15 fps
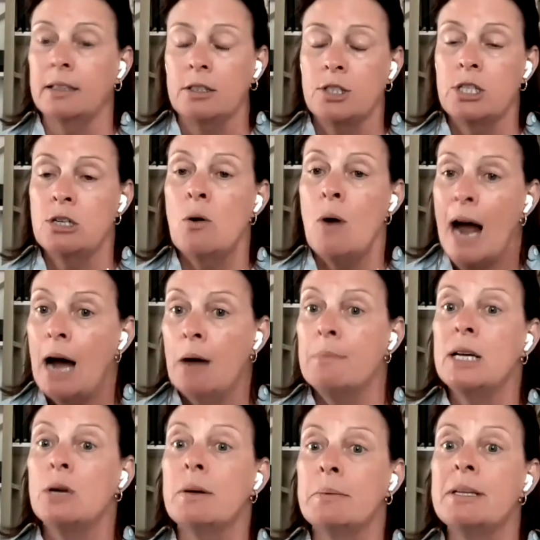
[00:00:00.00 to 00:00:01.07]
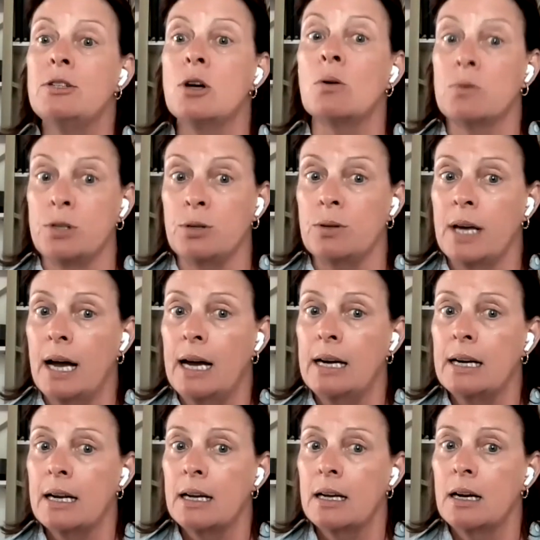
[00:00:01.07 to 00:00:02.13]
do you know how many women don't do that?
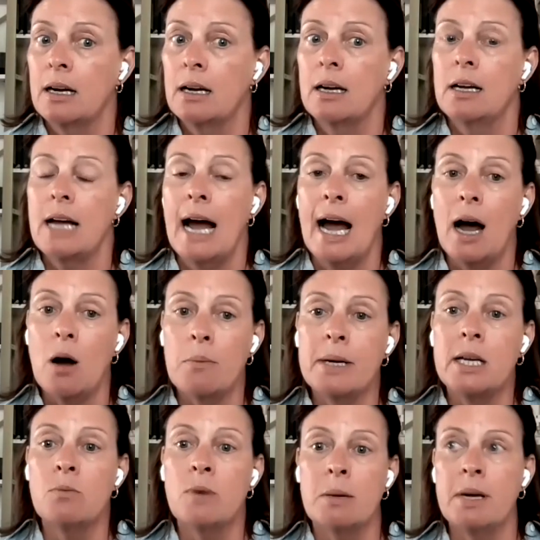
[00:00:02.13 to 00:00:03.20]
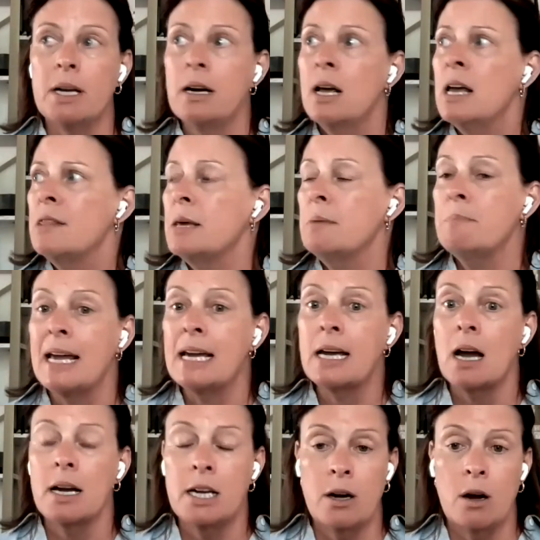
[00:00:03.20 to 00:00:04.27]
How many women that make,
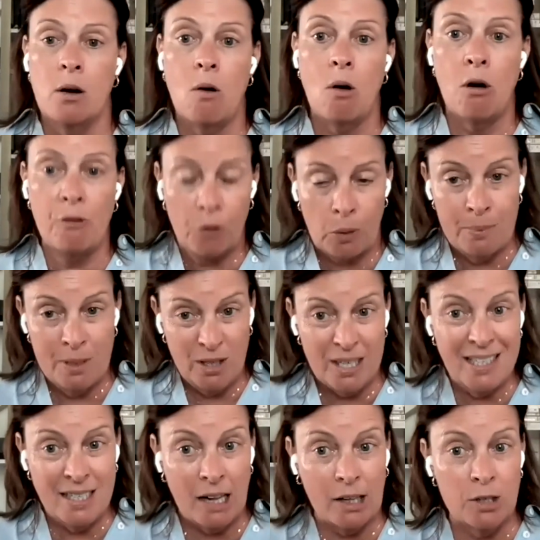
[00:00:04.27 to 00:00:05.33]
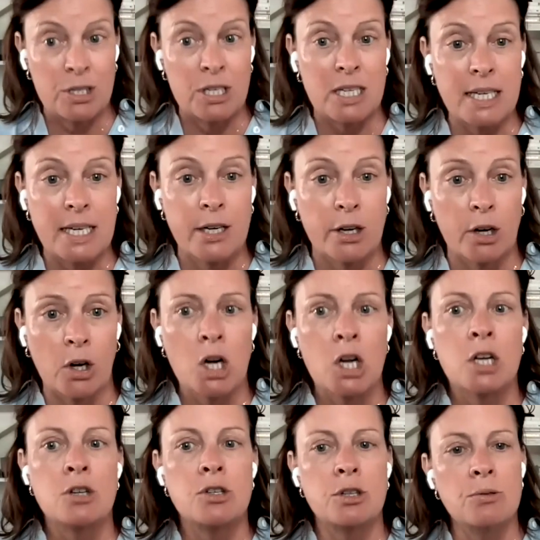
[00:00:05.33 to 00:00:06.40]
over $1 million a year
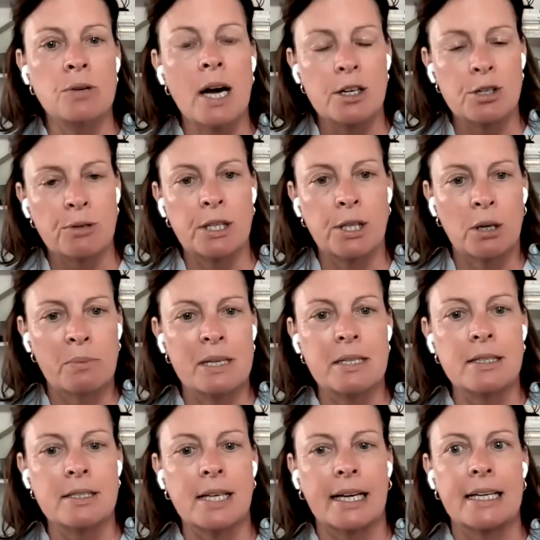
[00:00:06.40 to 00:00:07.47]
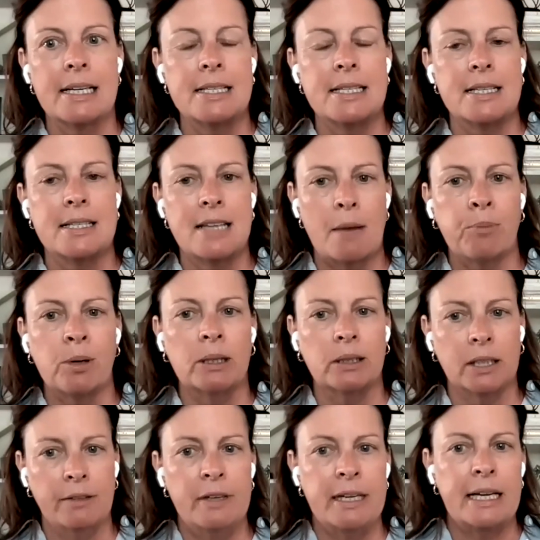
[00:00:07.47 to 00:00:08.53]
do not treat their business like it is a separate
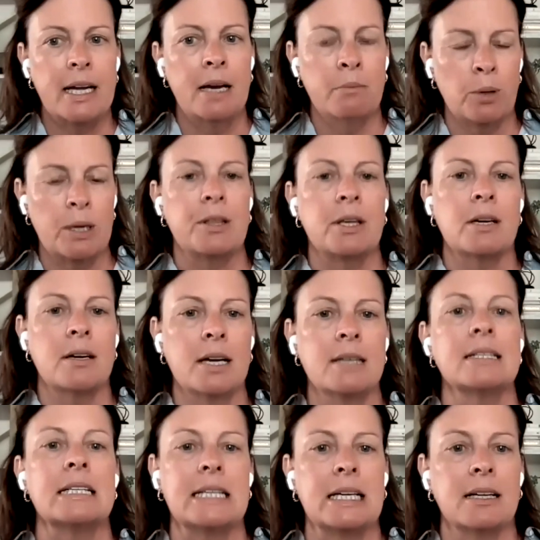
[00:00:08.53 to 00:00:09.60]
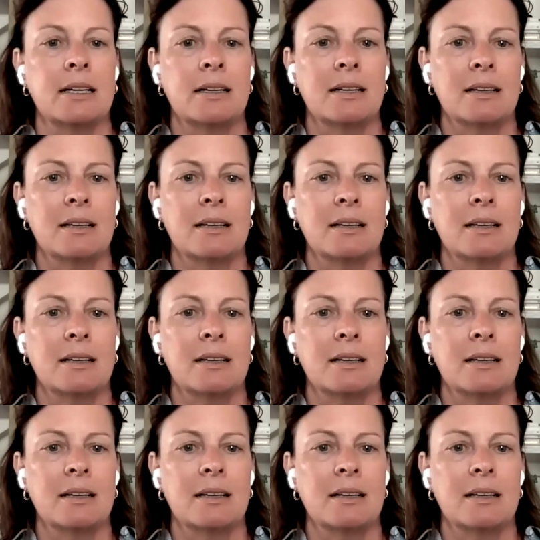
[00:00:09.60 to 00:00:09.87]
living and breathing entity?